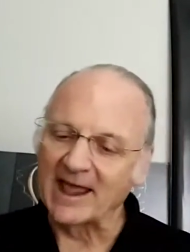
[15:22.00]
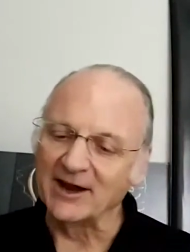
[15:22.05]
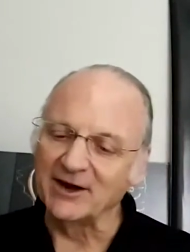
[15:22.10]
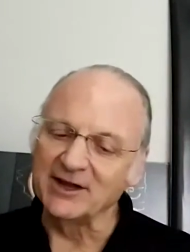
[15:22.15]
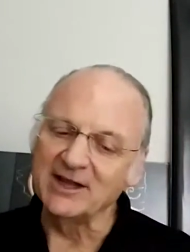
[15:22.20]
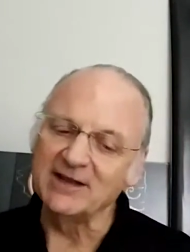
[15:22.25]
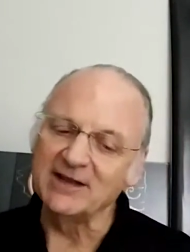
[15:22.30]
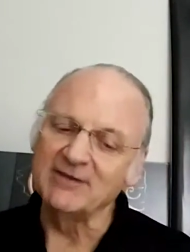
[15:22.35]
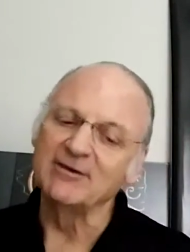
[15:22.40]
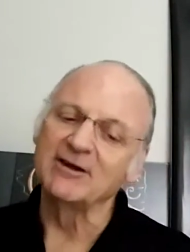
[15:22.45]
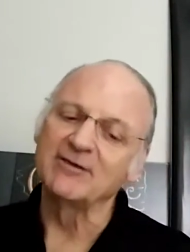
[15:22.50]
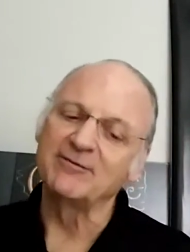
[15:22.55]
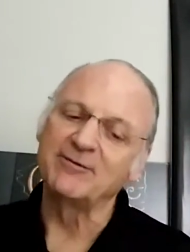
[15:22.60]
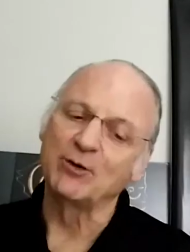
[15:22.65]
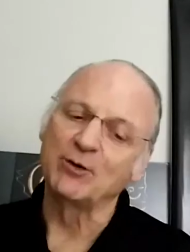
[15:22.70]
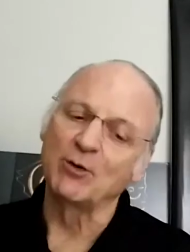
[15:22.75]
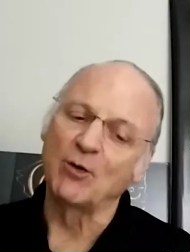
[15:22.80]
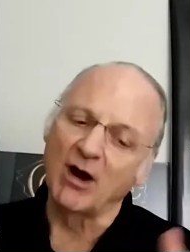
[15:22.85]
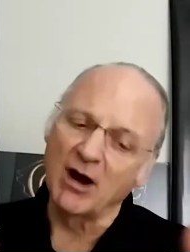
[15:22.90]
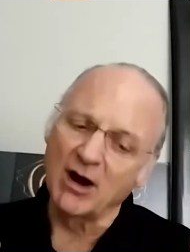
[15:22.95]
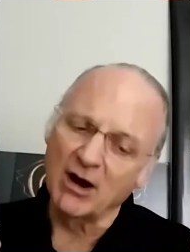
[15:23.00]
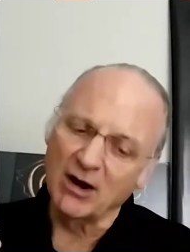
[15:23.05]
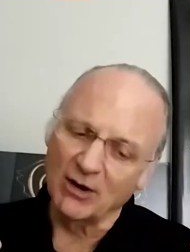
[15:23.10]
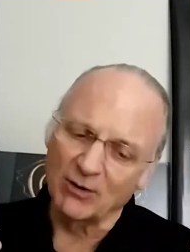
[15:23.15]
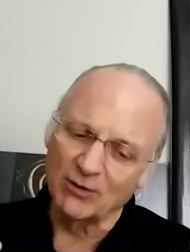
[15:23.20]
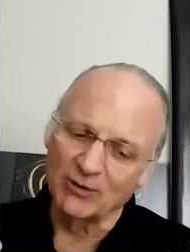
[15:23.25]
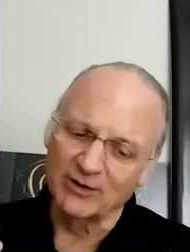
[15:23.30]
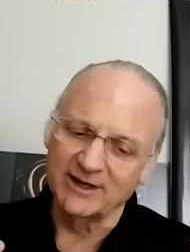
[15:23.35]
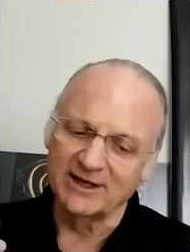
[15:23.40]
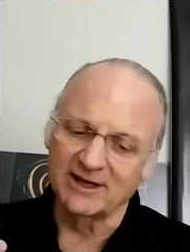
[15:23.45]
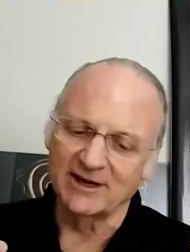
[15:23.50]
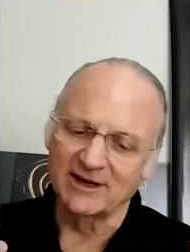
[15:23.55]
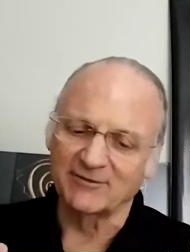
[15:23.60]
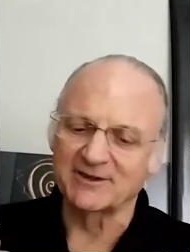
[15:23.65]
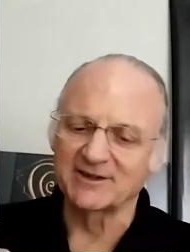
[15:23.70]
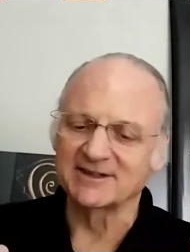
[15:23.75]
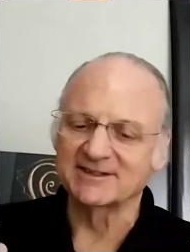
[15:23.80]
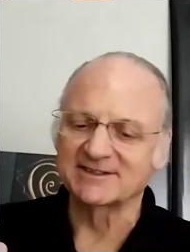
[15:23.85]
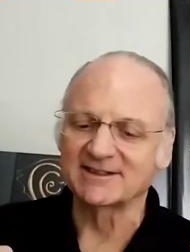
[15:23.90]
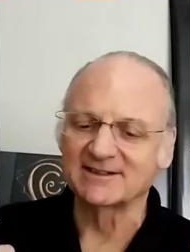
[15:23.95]
And even if you are only in it
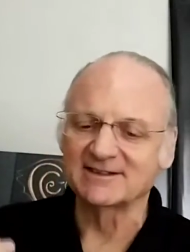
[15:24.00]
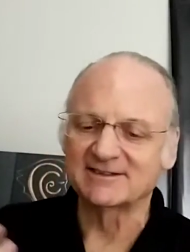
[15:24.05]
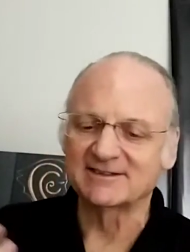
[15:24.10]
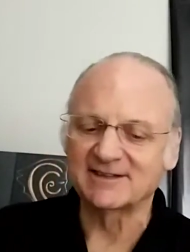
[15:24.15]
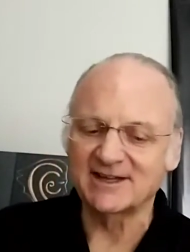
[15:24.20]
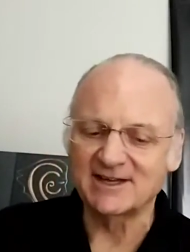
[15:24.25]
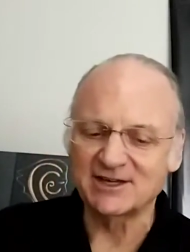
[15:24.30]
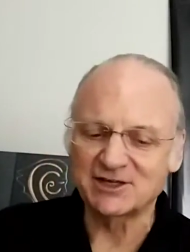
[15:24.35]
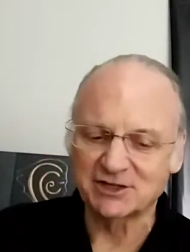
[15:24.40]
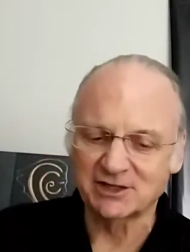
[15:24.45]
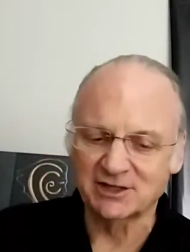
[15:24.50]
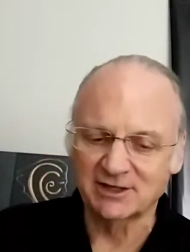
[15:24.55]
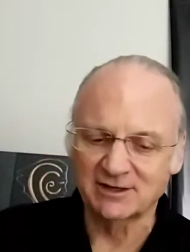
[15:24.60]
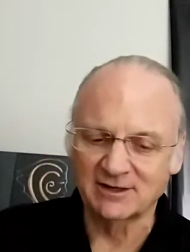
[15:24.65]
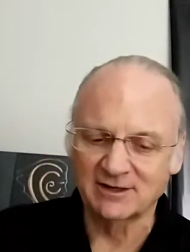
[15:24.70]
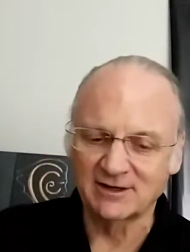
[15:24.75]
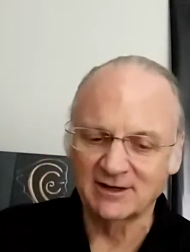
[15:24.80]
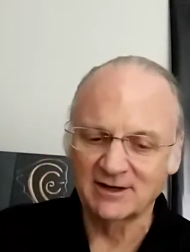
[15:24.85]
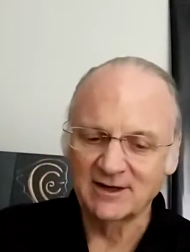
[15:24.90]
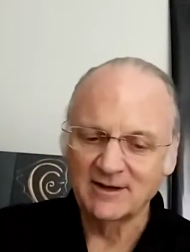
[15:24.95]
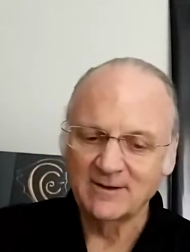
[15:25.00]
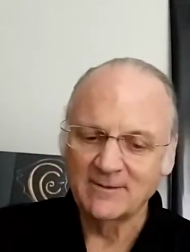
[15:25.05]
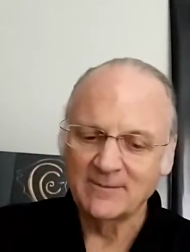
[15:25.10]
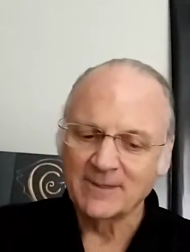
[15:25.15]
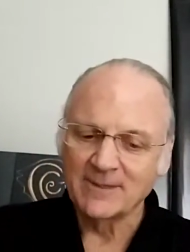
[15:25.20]
for the sensation,